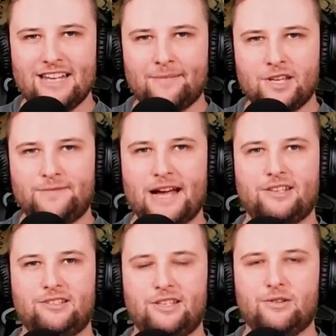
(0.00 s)
damage
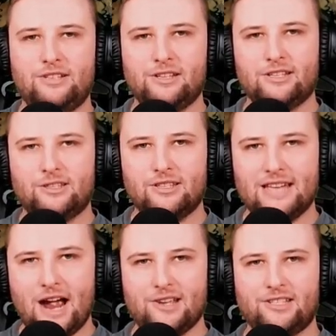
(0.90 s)
factors that you're dealing to the
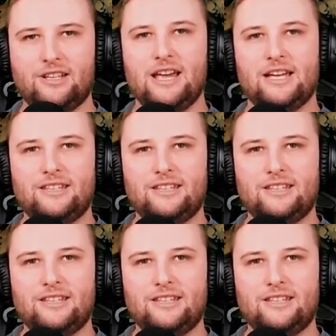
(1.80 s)
garrison,